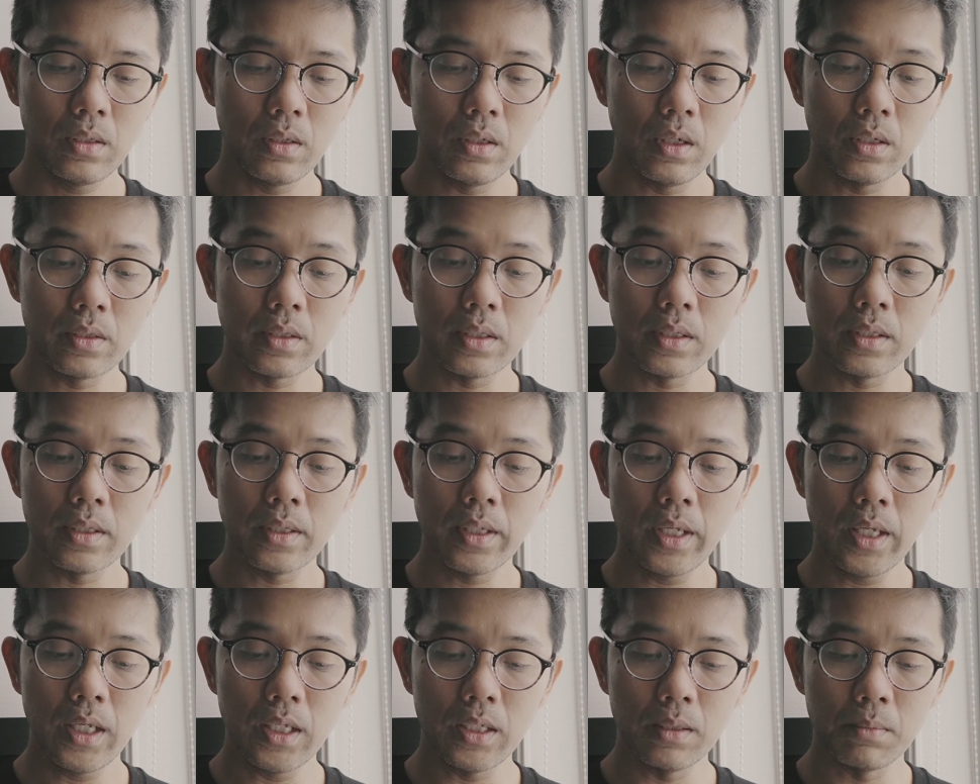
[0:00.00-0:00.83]
or the
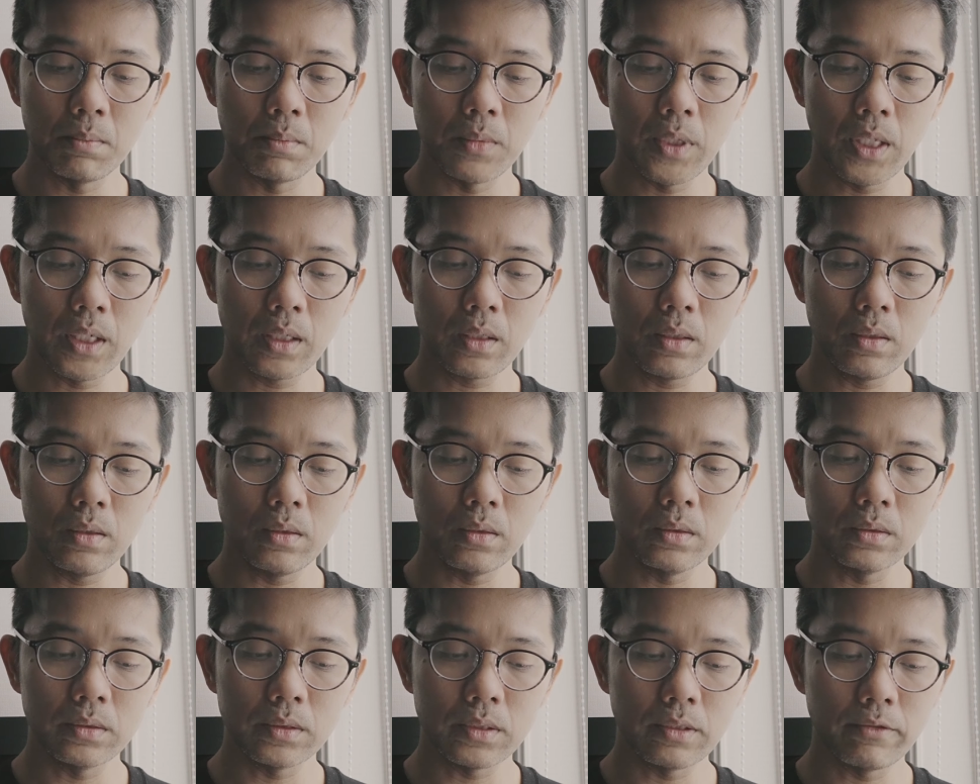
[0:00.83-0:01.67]
name that
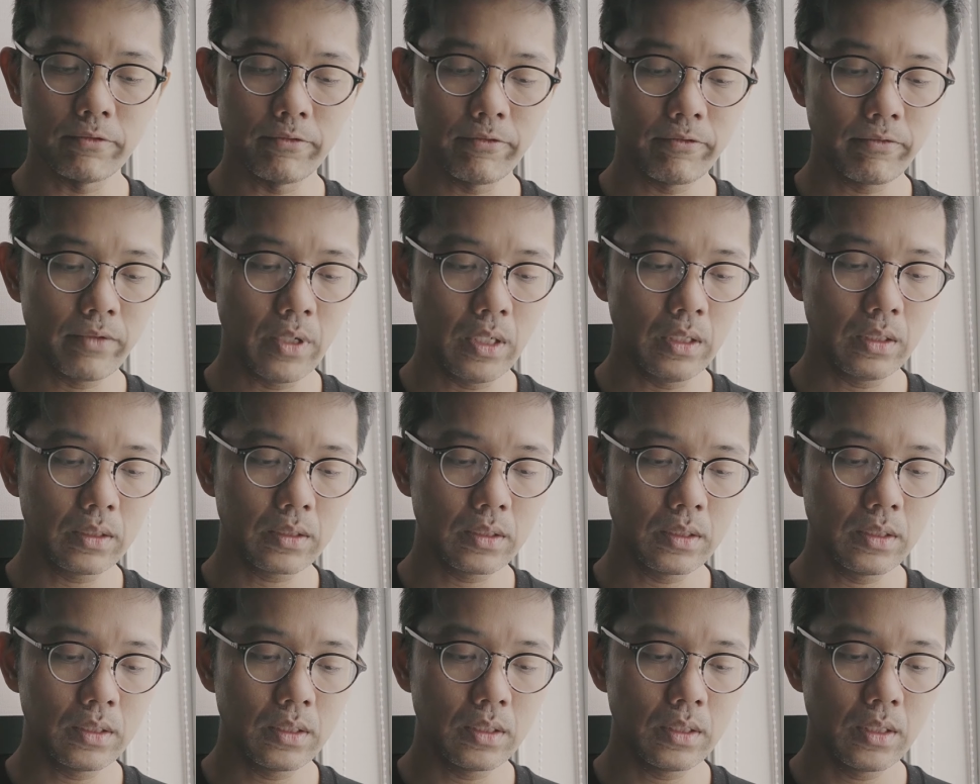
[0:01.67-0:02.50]
calls a
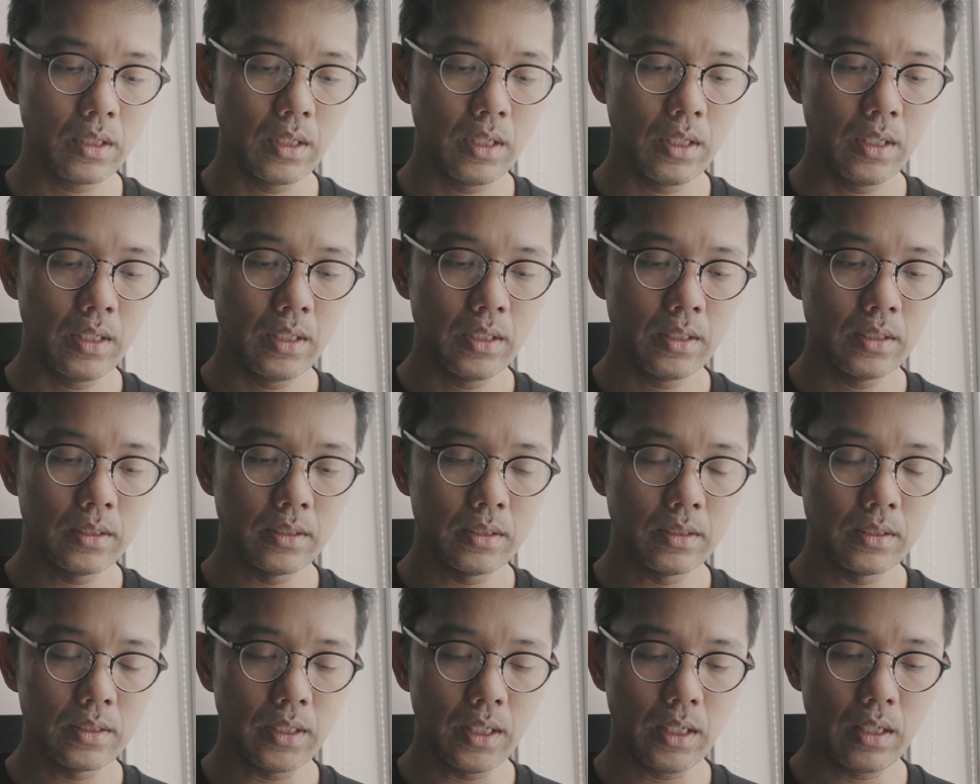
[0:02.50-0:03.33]
falcon
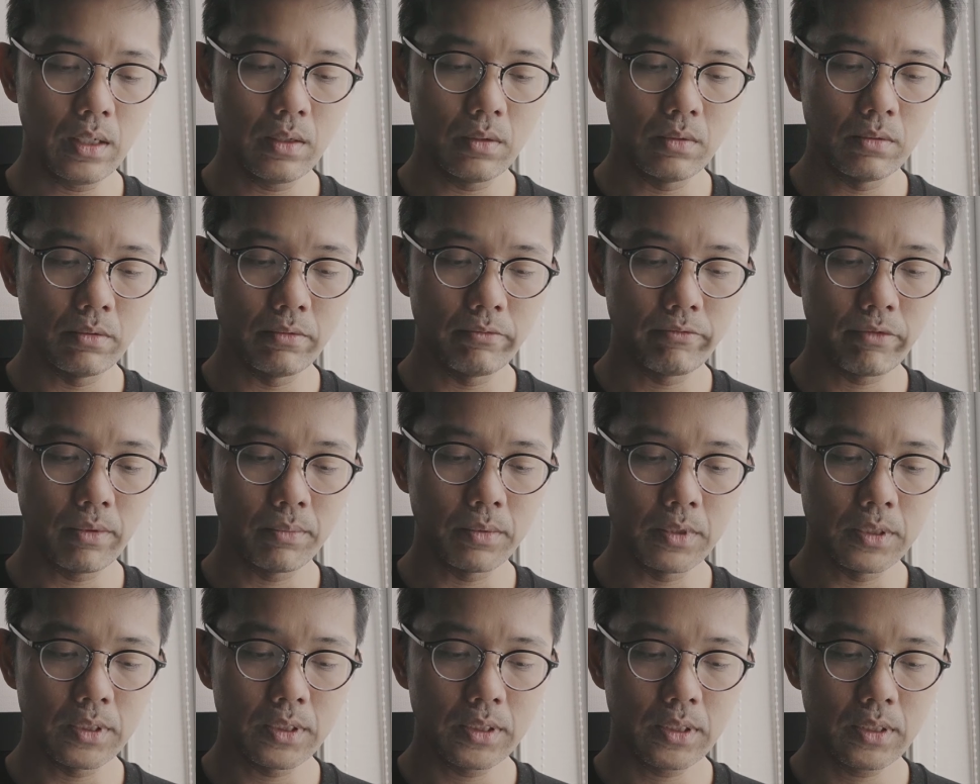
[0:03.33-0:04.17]
down from
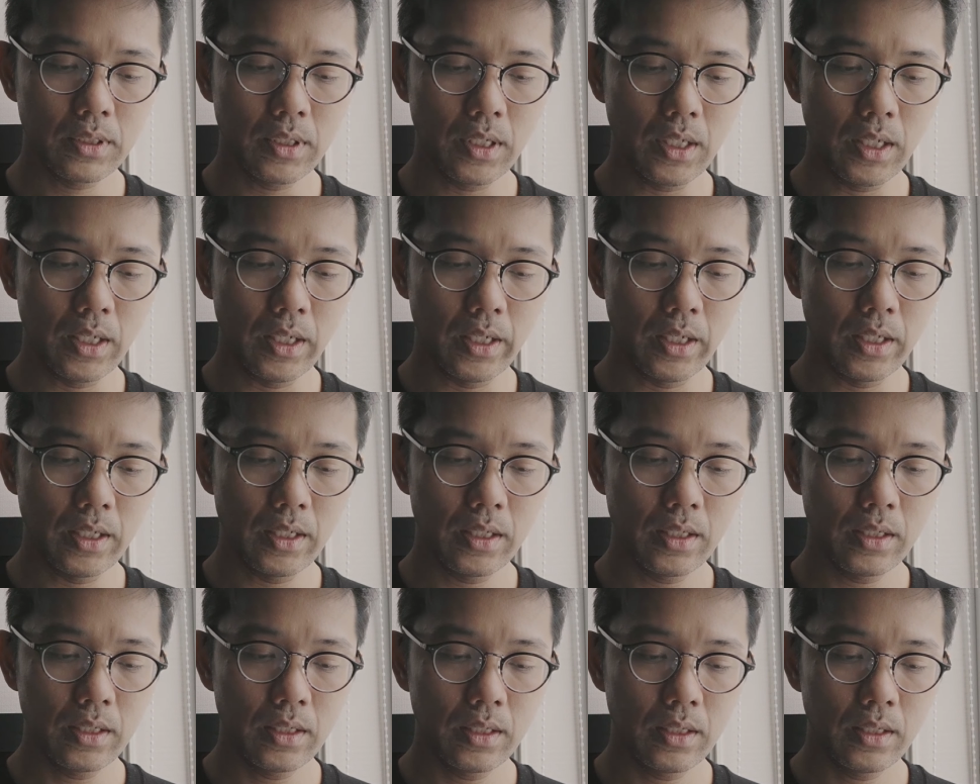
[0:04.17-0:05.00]
the sky.
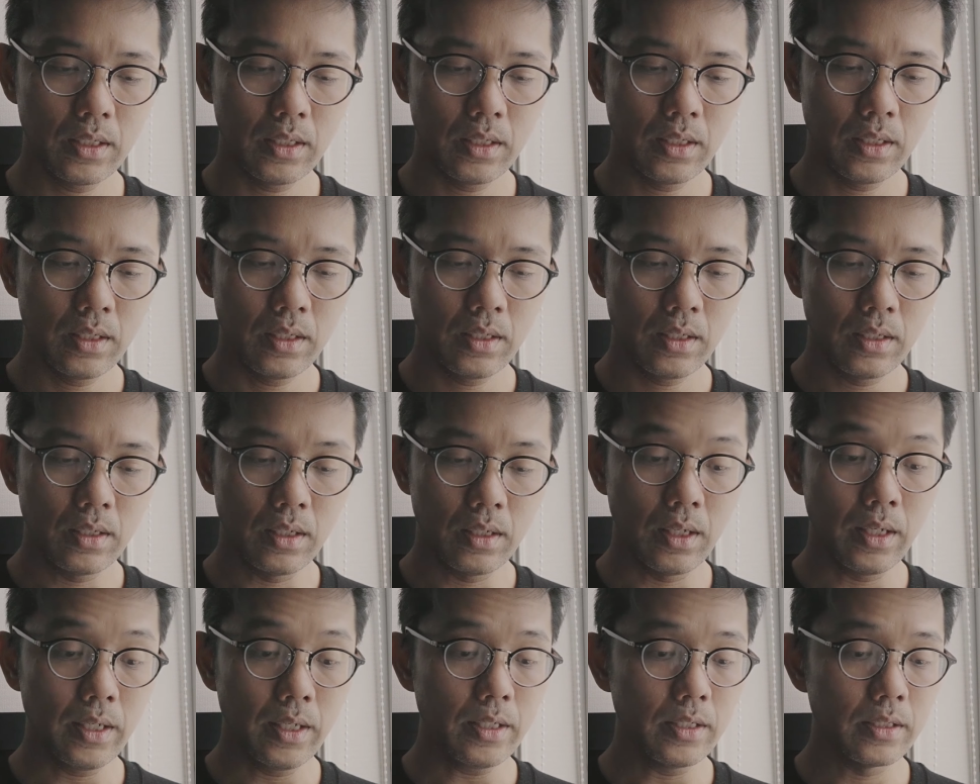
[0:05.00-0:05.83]

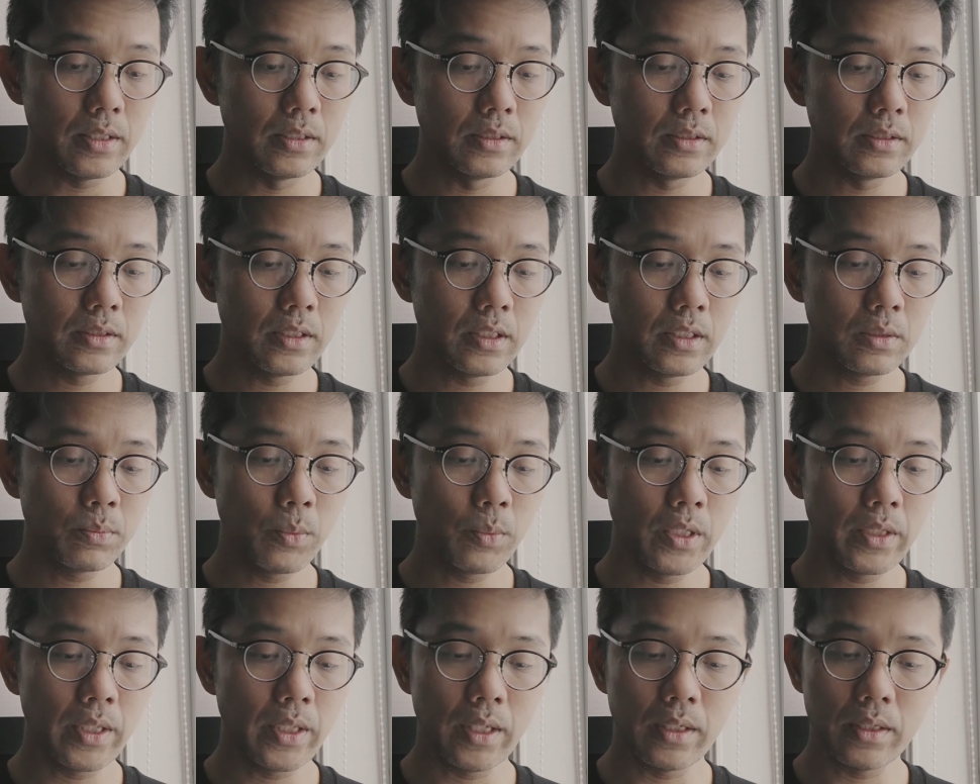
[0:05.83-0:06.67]
Ay, teach
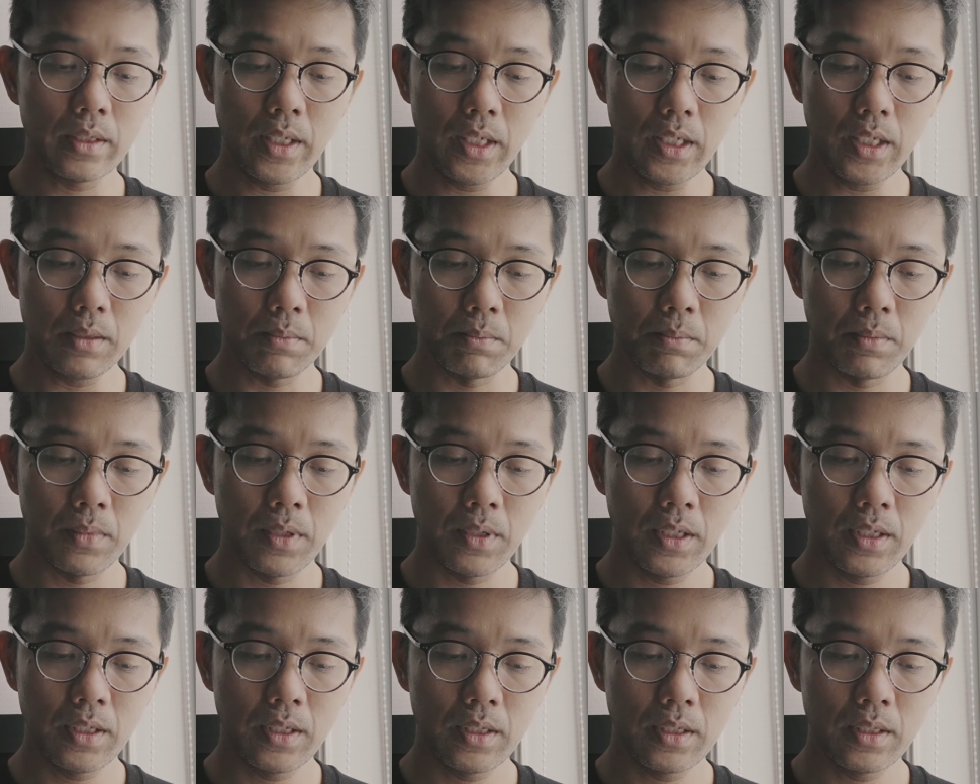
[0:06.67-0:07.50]
me that name,
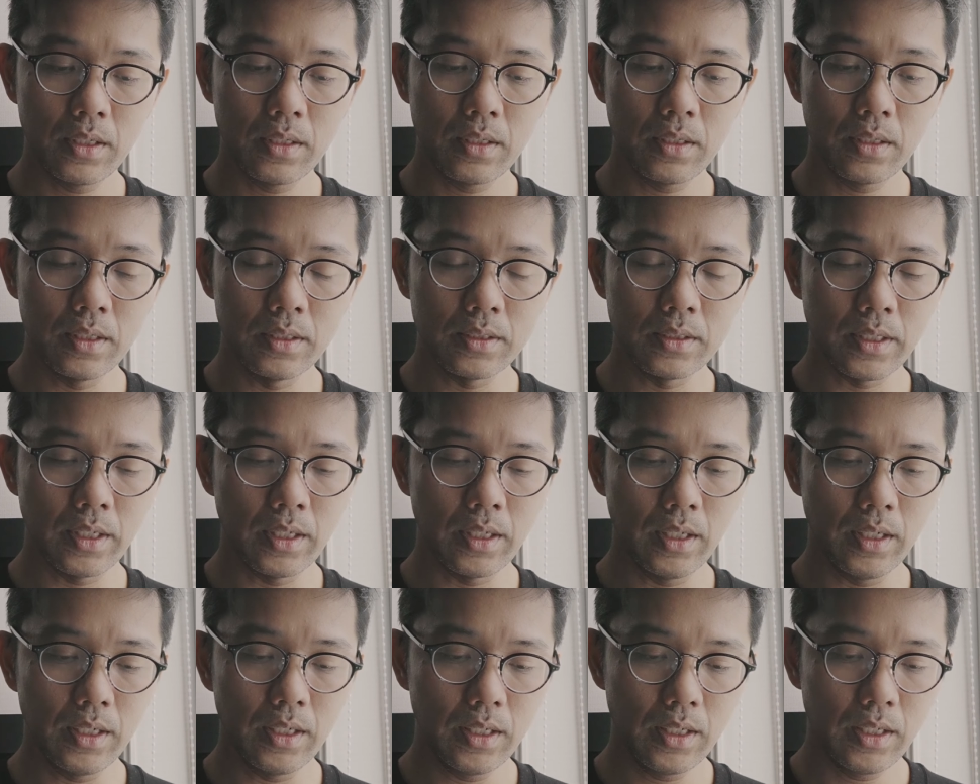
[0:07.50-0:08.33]
he
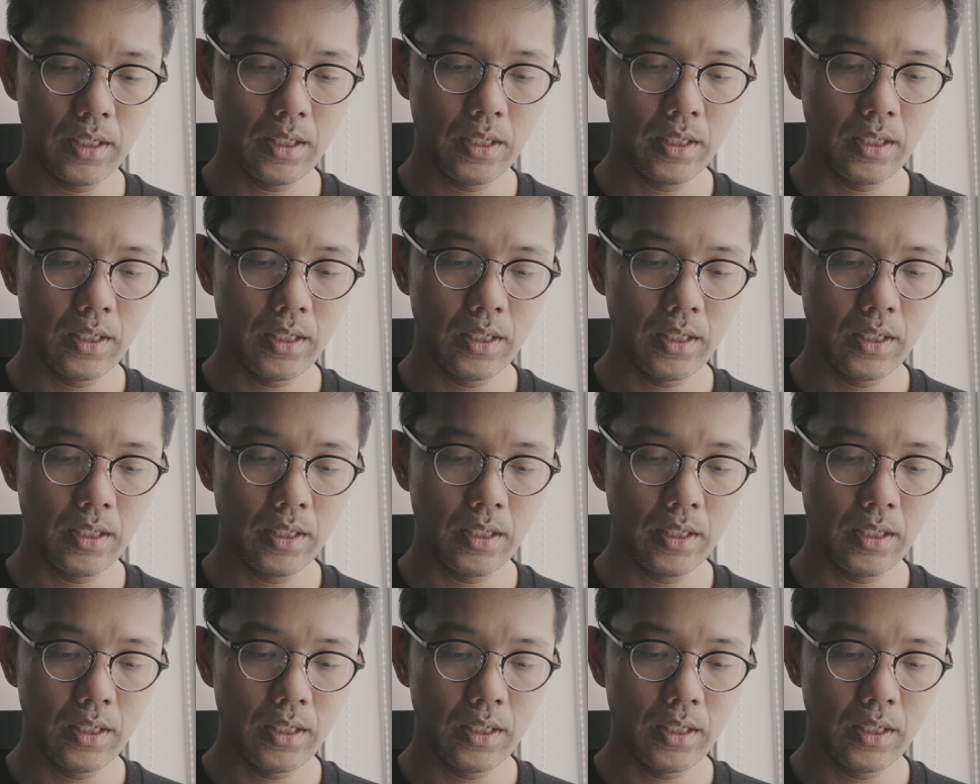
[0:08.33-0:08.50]
said,